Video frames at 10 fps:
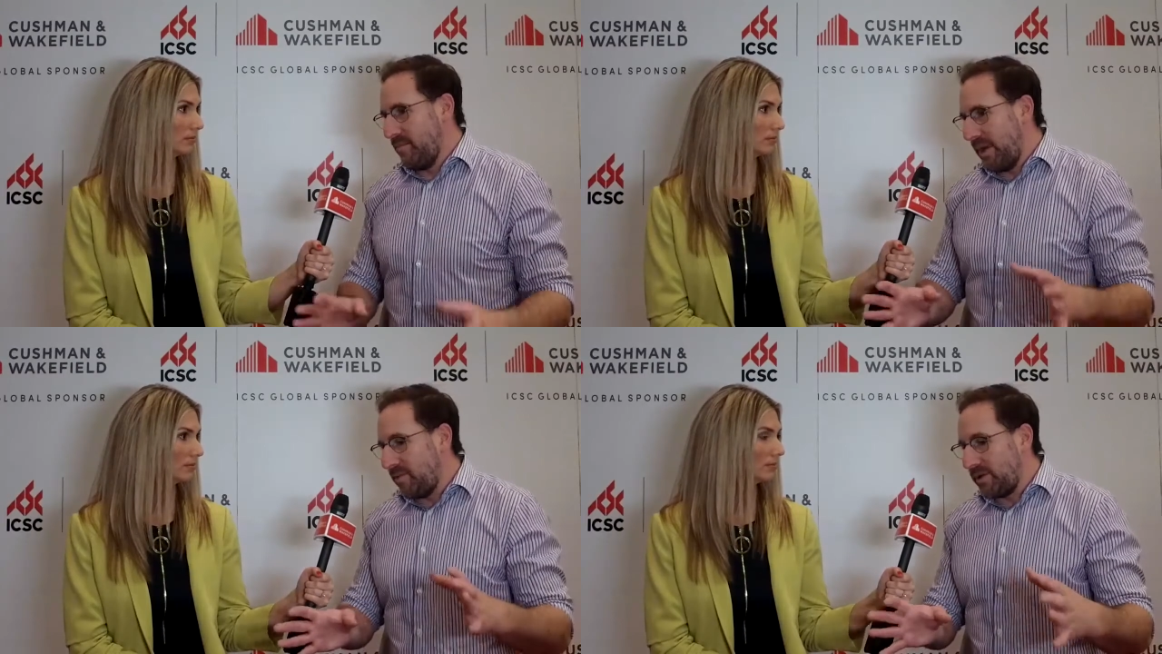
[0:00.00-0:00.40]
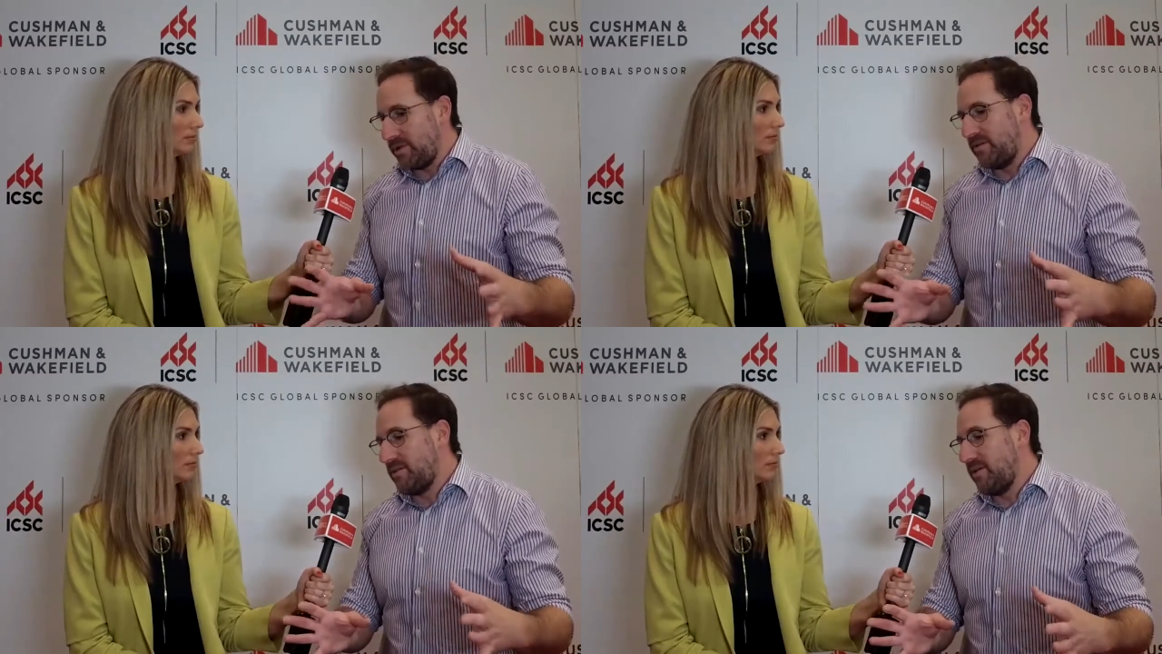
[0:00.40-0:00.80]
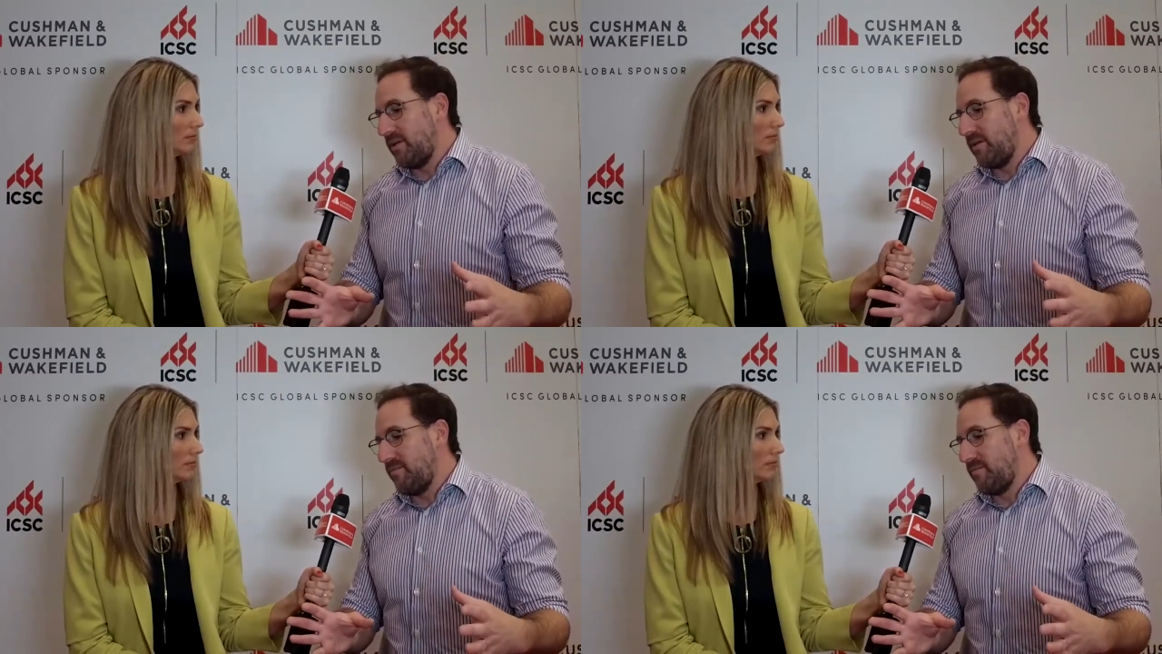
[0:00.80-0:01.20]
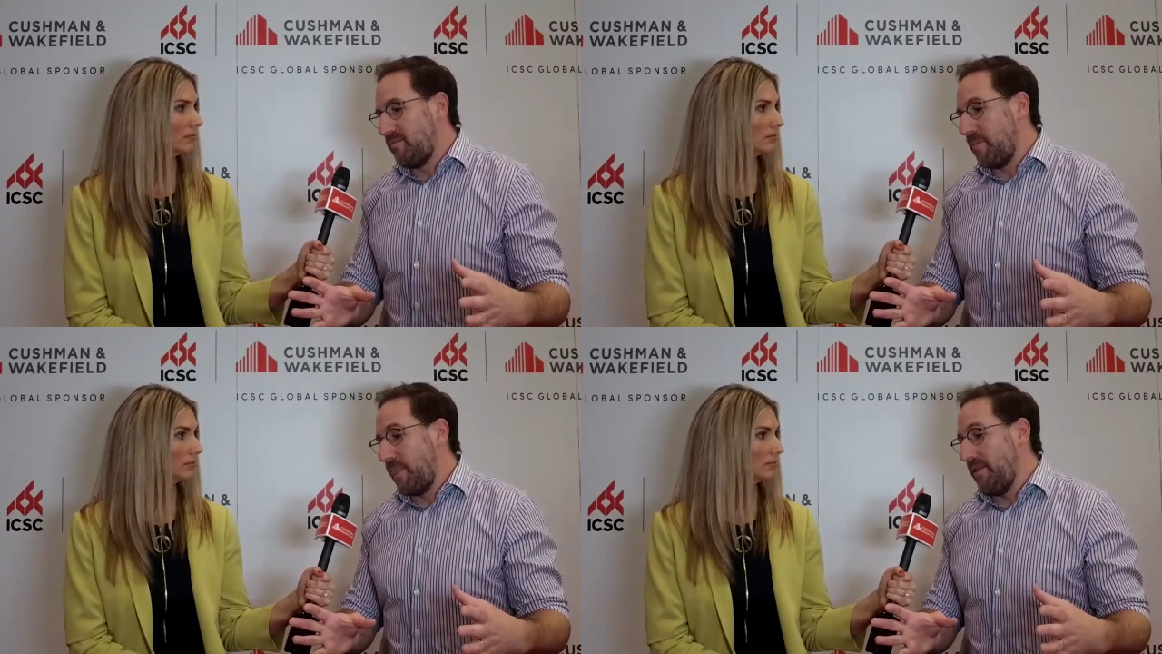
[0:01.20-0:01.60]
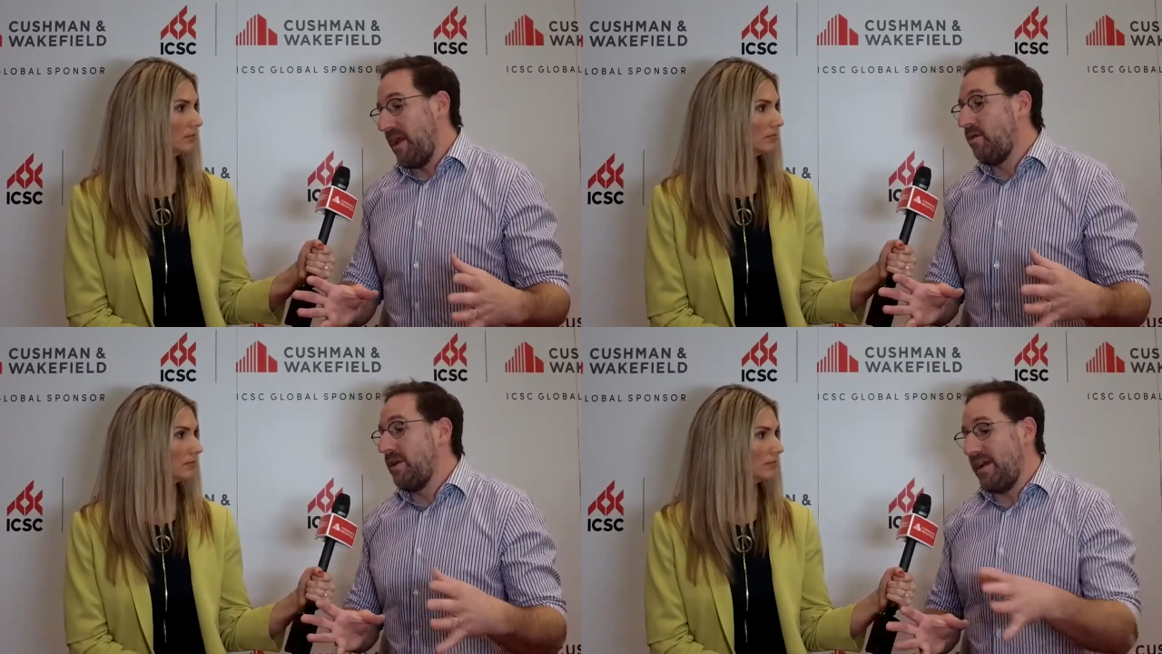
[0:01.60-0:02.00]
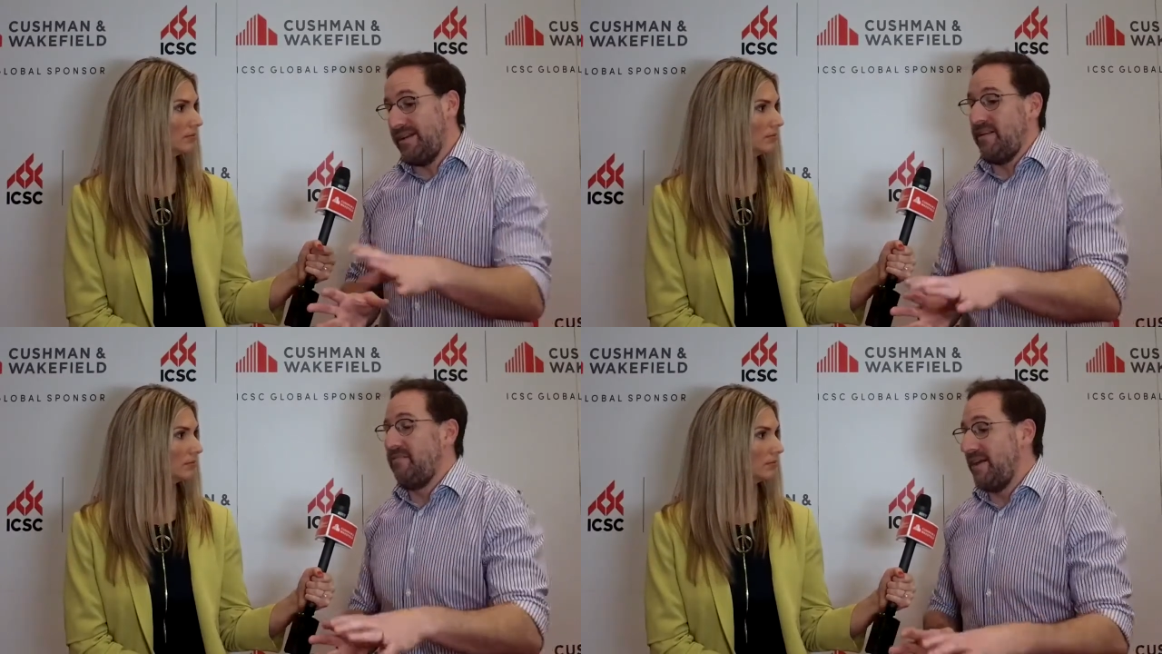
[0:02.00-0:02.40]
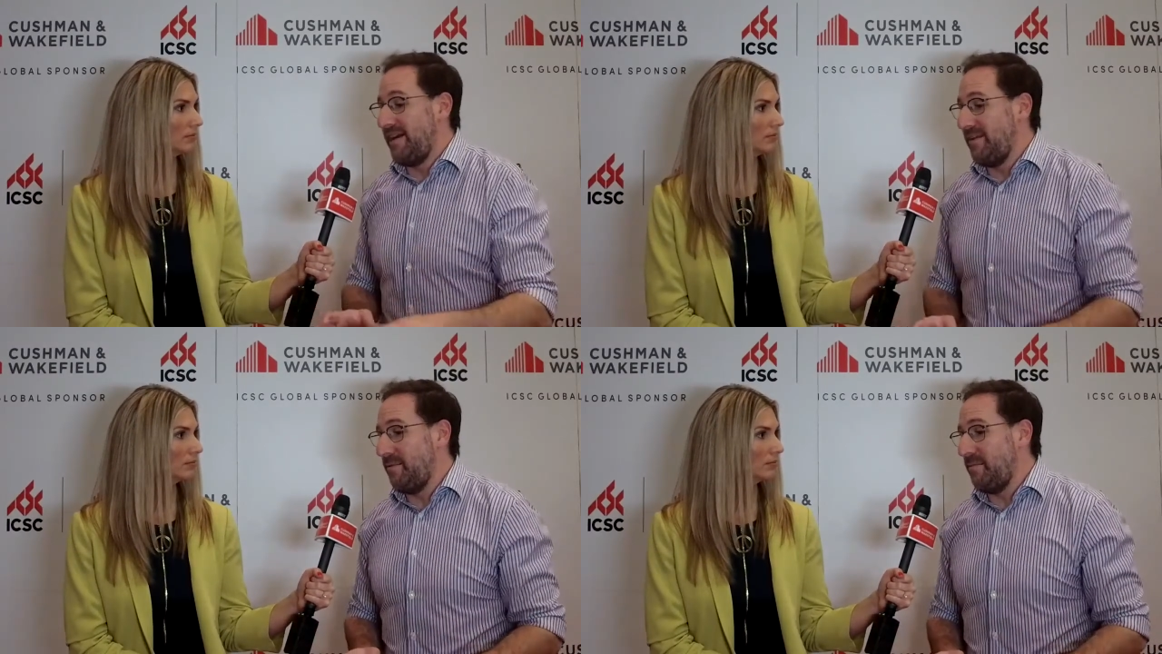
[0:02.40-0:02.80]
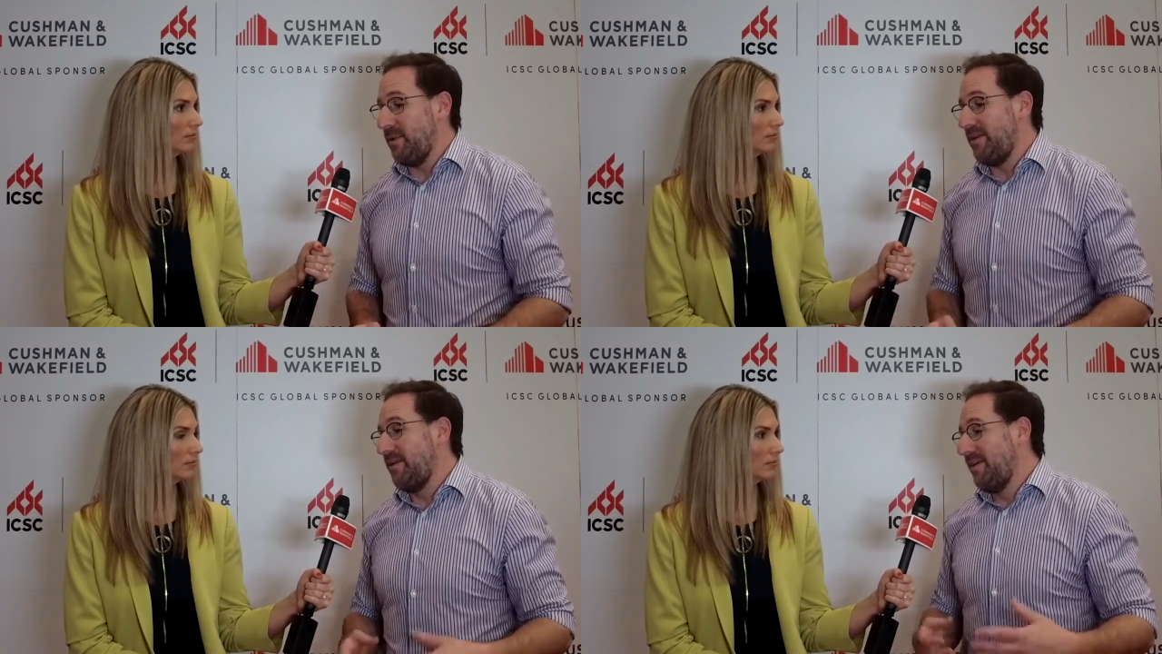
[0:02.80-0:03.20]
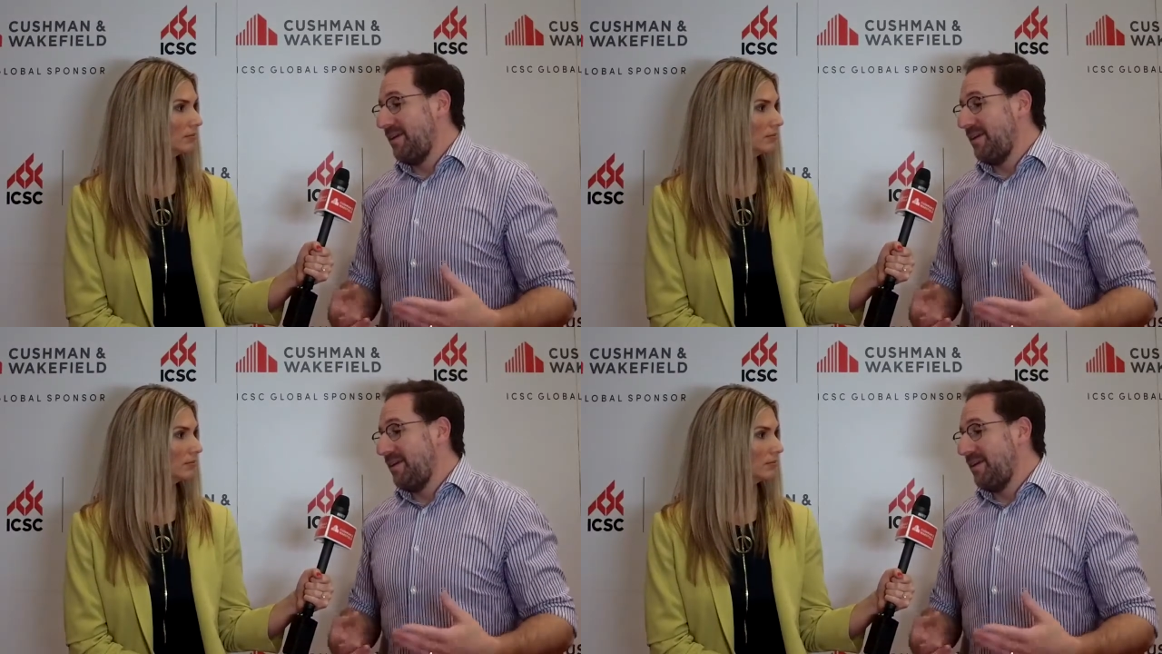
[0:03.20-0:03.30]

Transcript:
Speaker 1: be able to, to not only identify them but